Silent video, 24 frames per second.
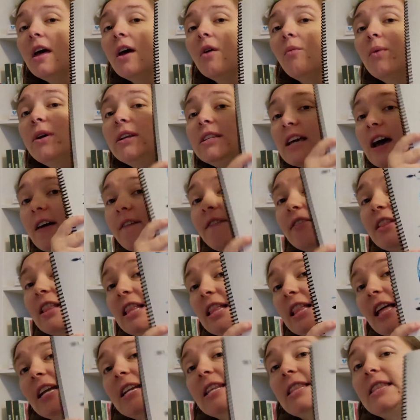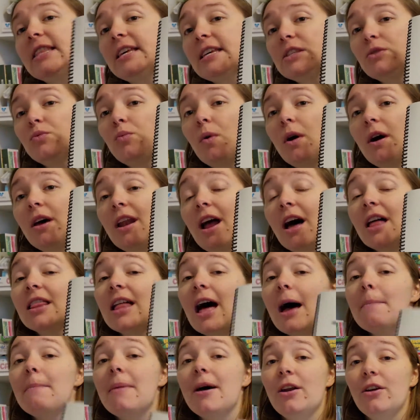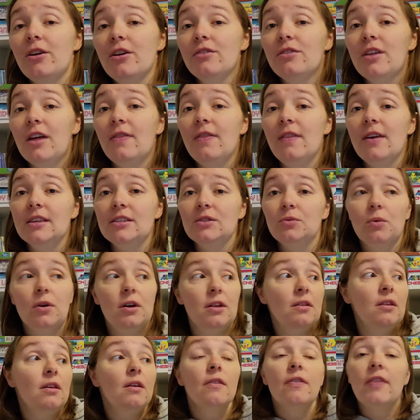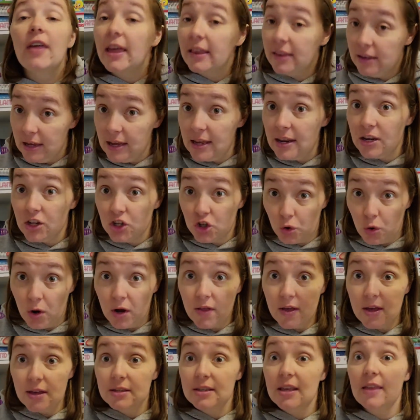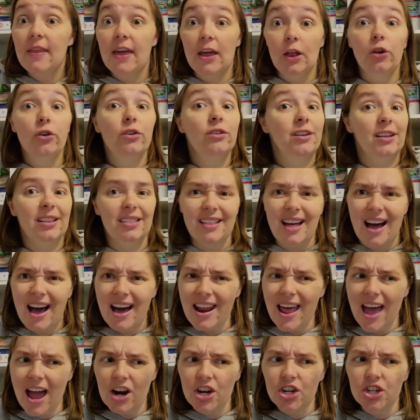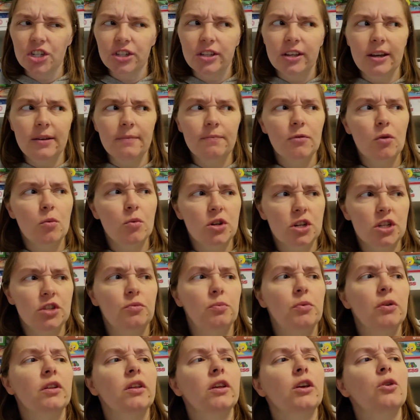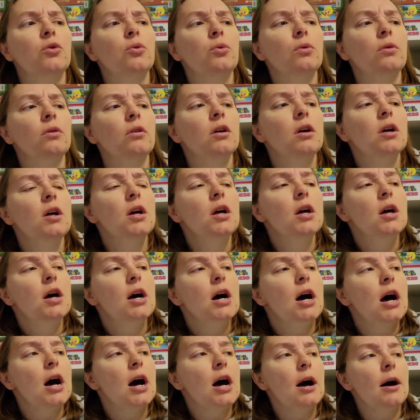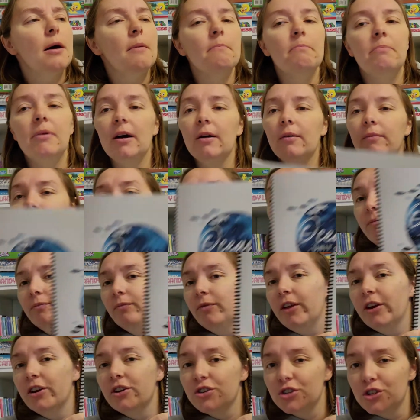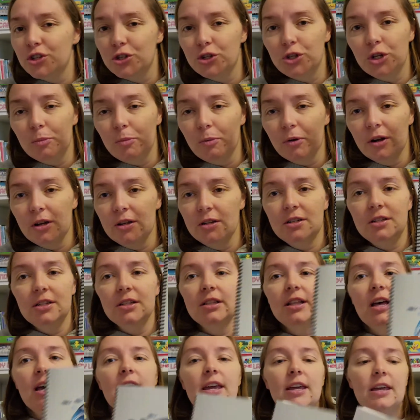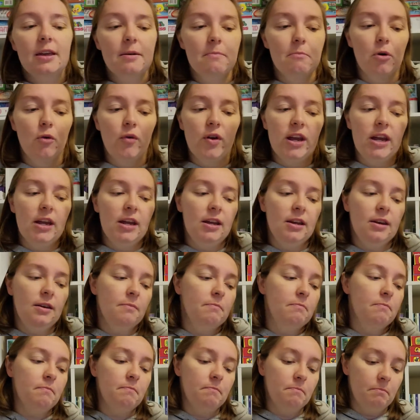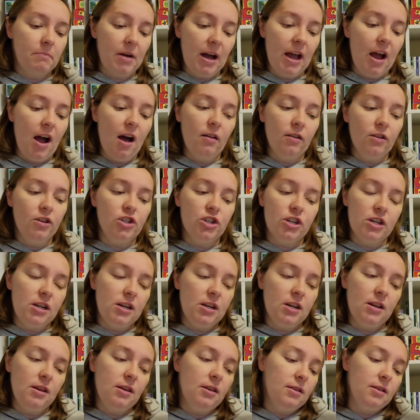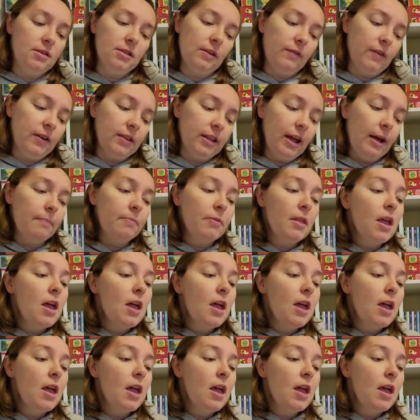We definitely liked this one a lot better than this one. They did enjoy this, and they learned a lot, actually, which is really cool. But they're just super into, like, marine biology and stuff like that.